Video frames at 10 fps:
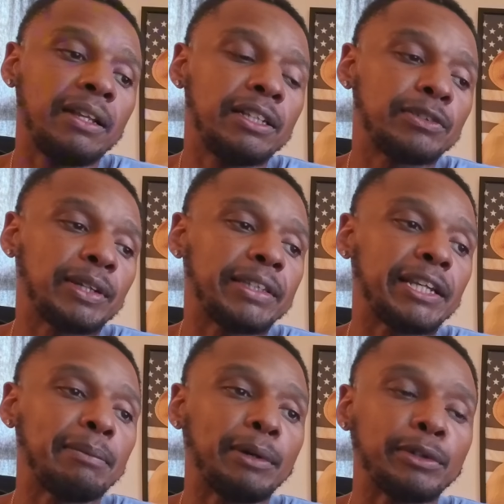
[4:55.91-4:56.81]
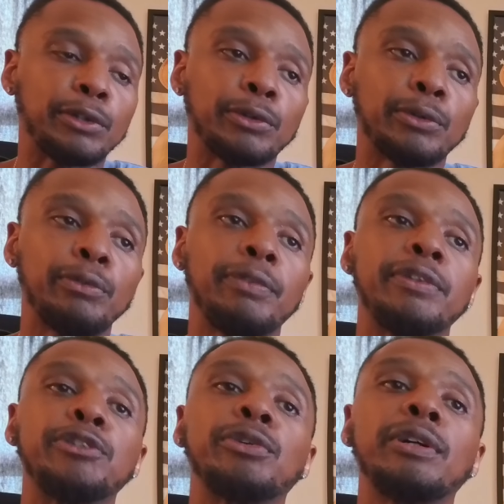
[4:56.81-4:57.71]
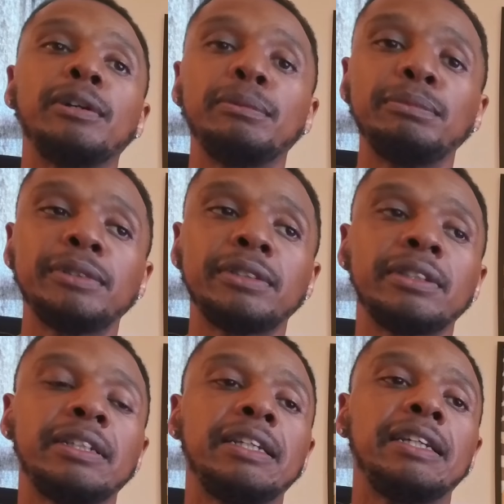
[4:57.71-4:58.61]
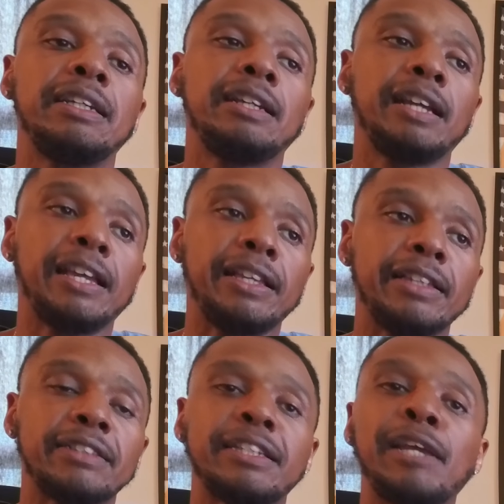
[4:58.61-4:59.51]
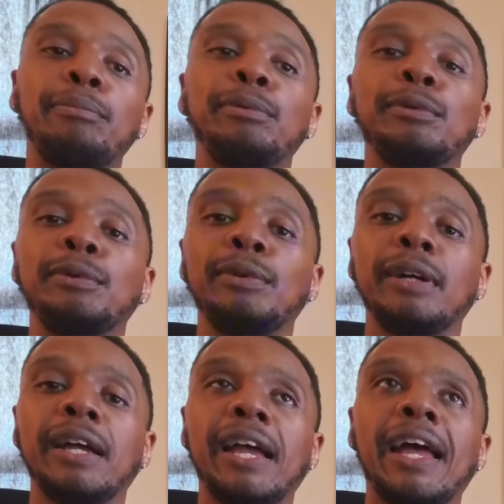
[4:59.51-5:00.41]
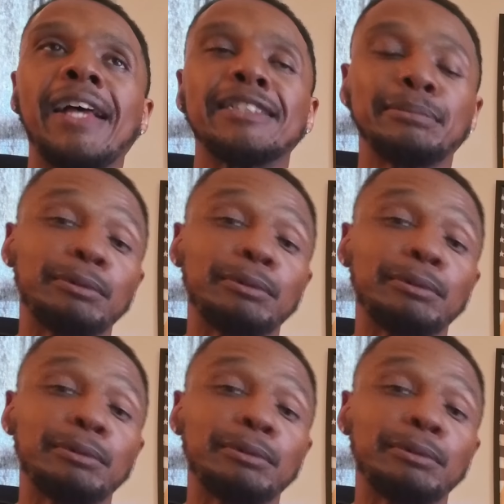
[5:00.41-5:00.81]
So I think about the groove of the drums, and the sample as a